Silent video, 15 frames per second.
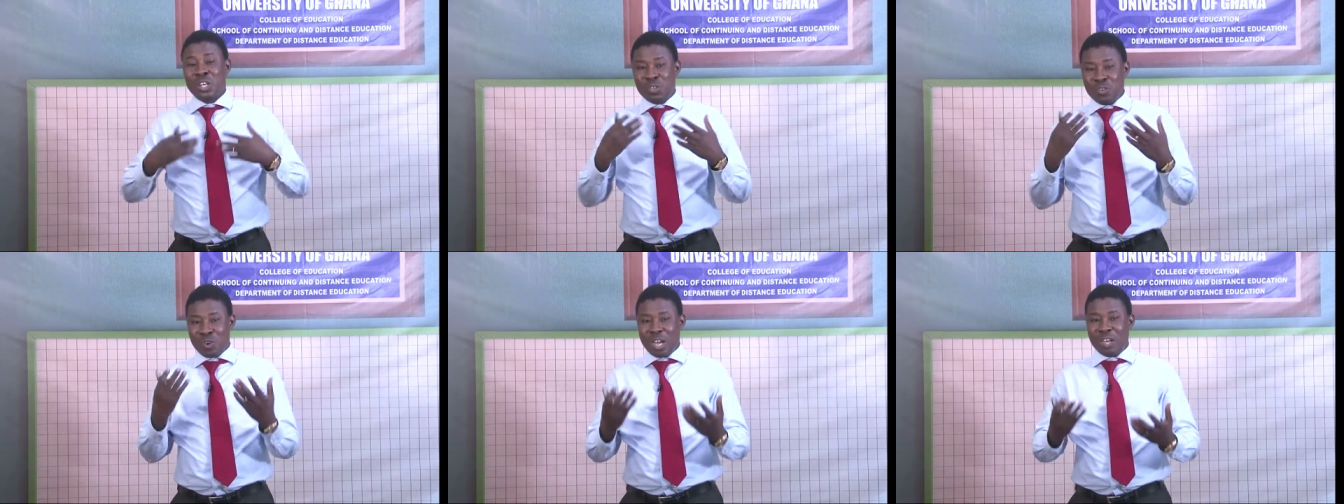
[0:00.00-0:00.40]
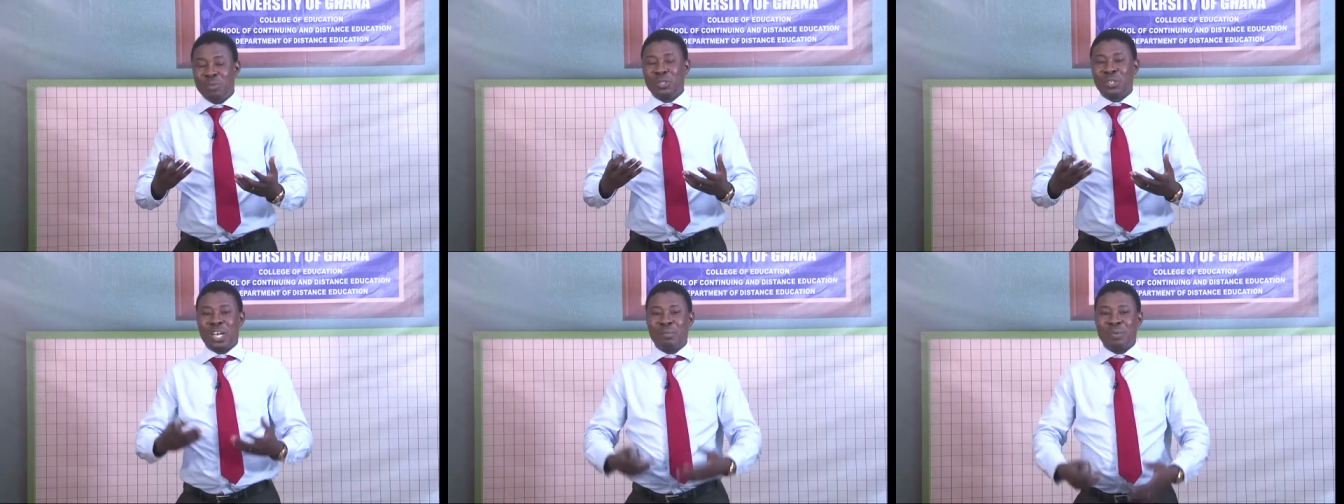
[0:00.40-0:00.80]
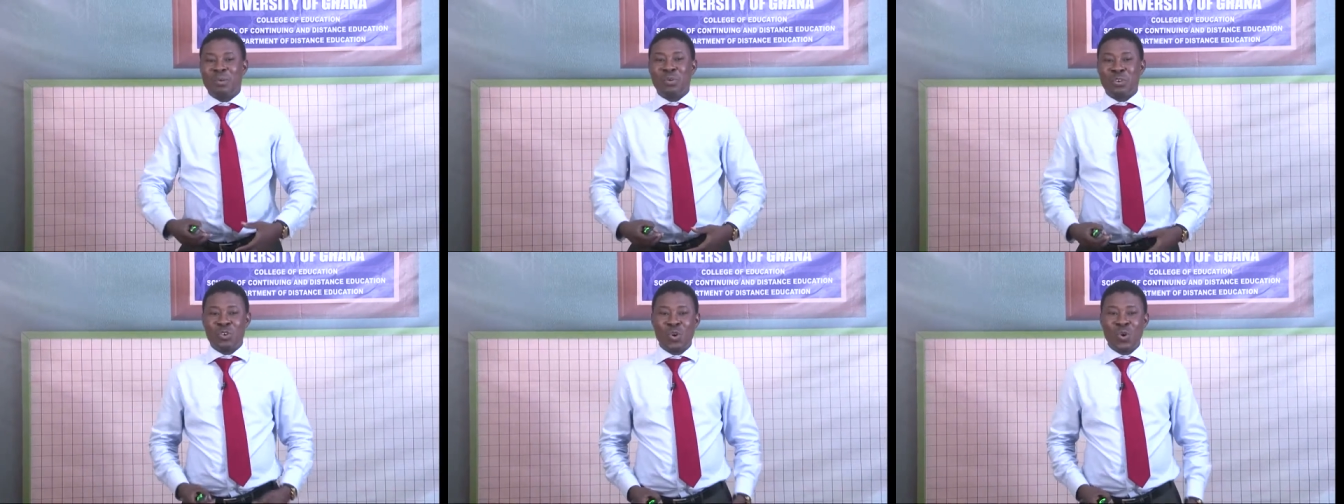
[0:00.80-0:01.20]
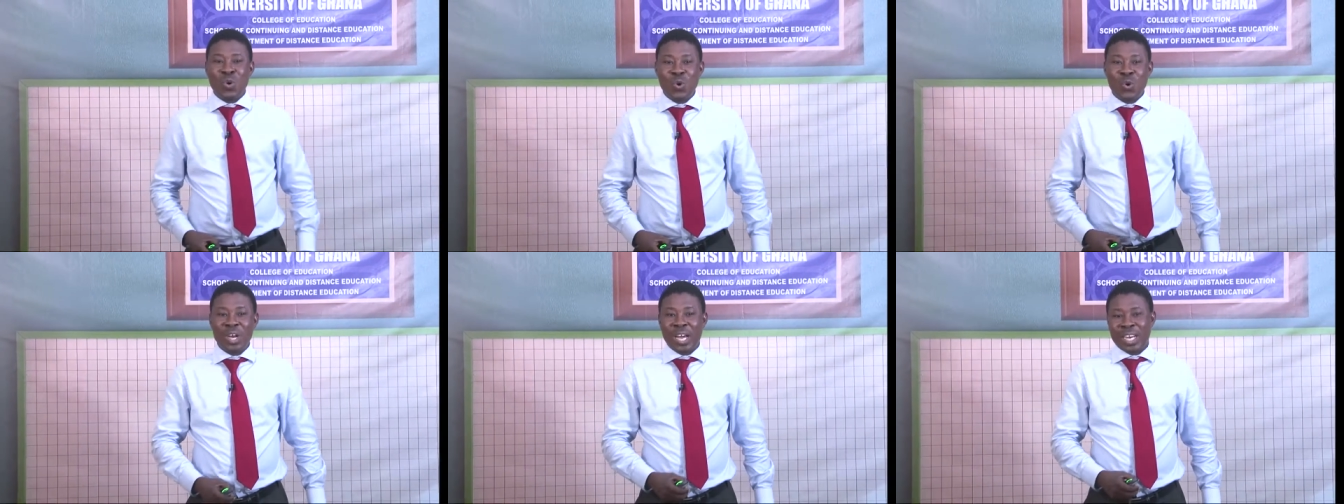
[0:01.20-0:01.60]
you are able to come out with your
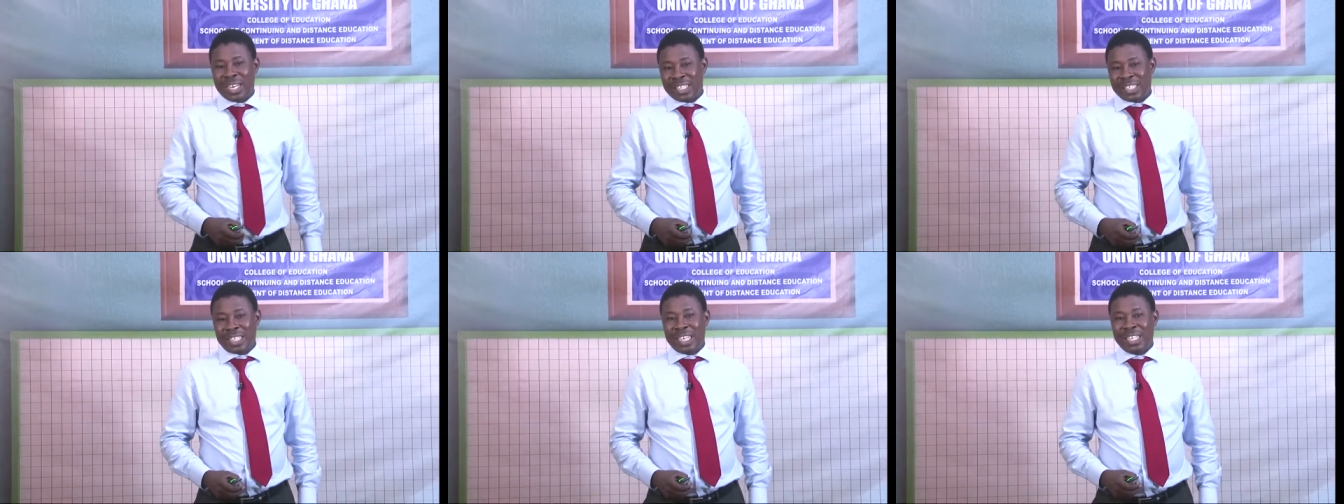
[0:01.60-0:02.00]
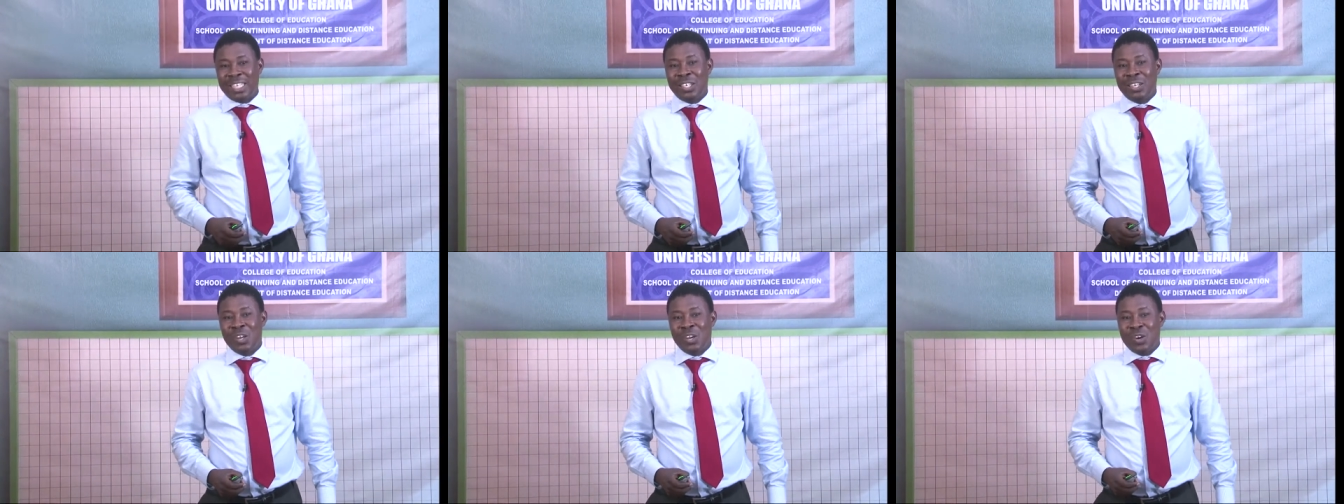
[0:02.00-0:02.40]
own understanding